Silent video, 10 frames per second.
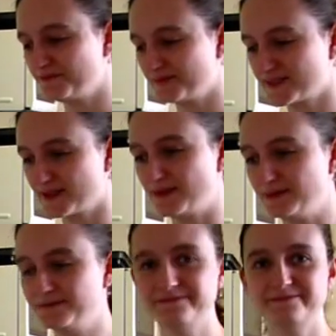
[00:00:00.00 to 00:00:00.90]
So
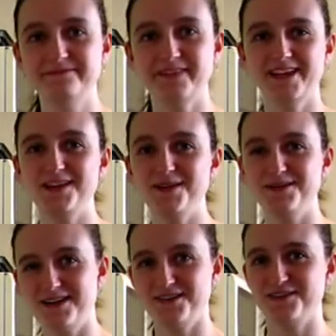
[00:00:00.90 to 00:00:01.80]
thank you,
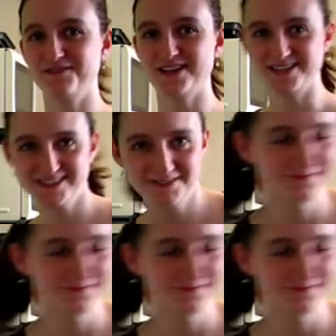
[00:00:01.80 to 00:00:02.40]
Aaron and Venus.